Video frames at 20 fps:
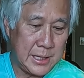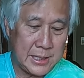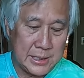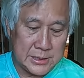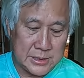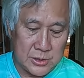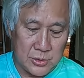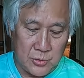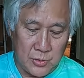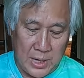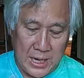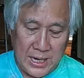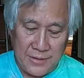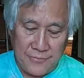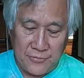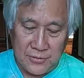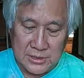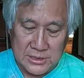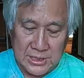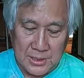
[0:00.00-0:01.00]
It's
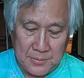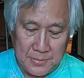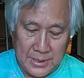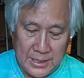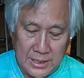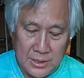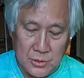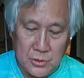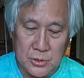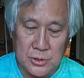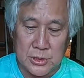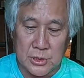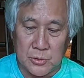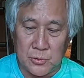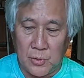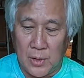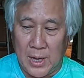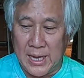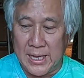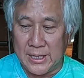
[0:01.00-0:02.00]
great for somebody who's
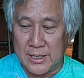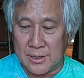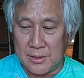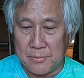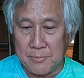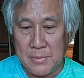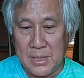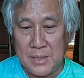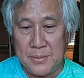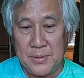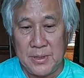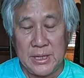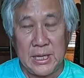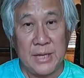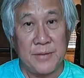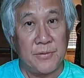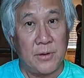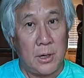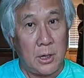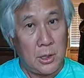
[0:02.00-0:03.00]
a writer. Maybe
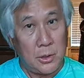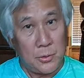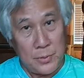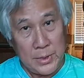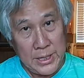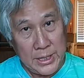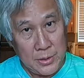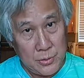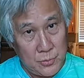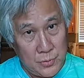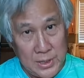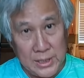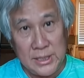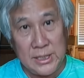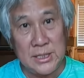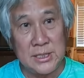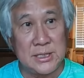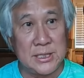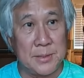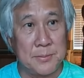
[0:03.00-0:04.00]
they've already
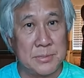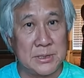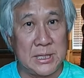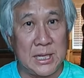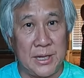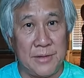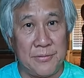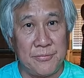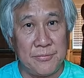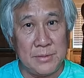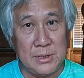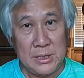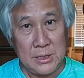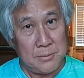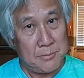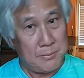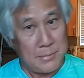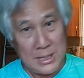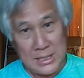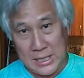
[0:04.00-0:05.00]
written some stuff,
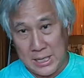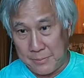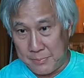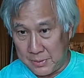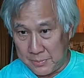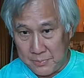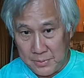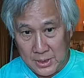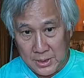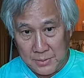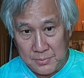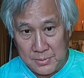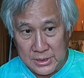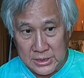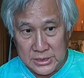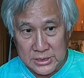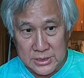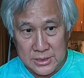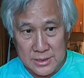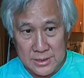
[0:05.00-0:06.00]
might not be
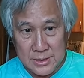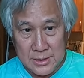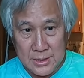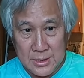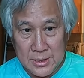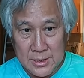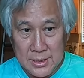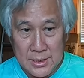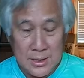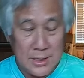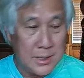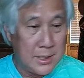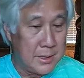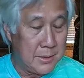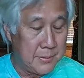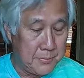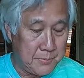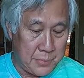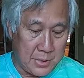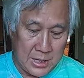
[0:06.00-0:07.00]
published,
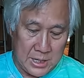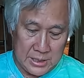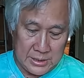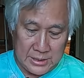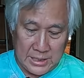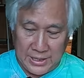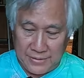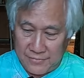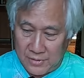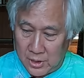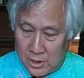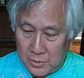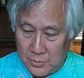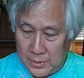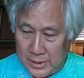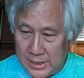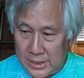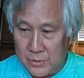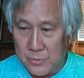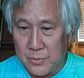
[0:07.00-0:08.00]
but they've
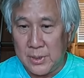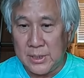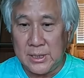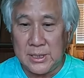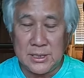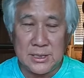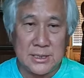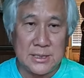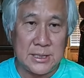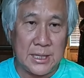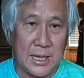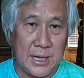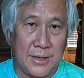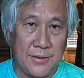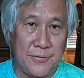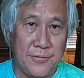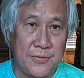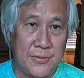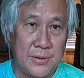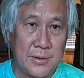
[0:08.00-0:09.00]
already written
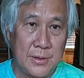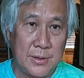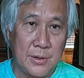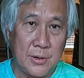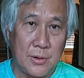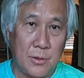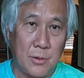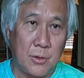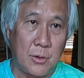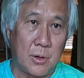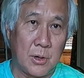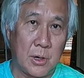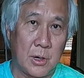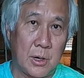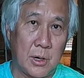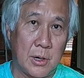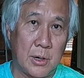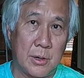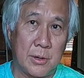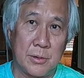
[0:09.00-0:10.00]
stuff,
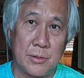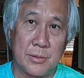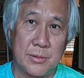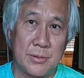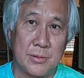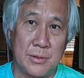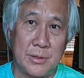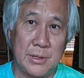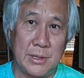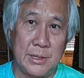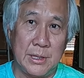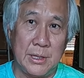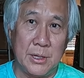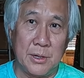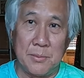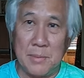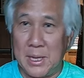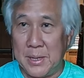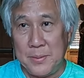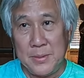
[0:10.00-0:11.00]
or
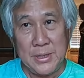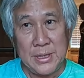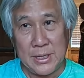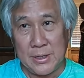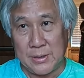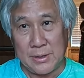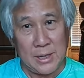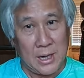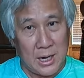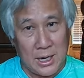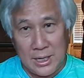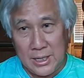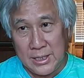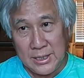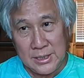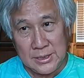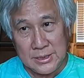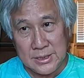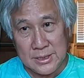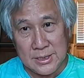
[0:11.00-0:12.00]
maybe they're an
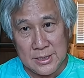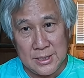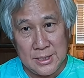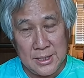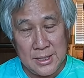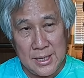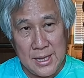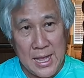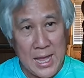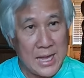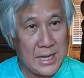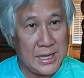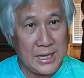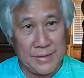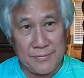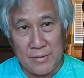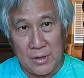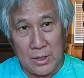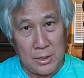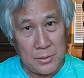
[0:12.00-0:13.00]
artist and
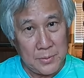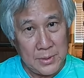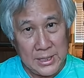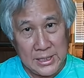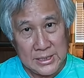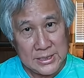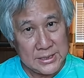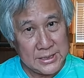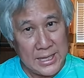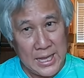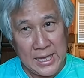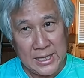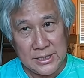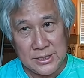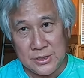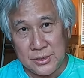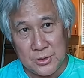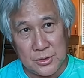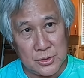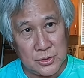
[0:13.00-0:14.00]
they've already
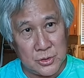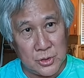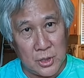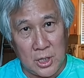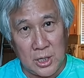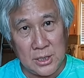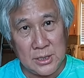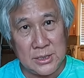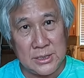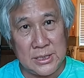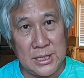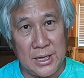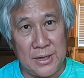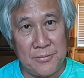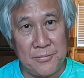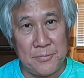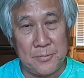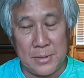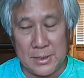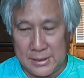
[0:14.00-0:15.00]
sketched or drawn
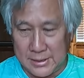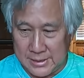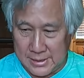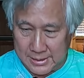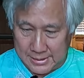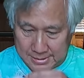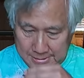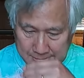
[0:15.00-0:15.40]
stuff, but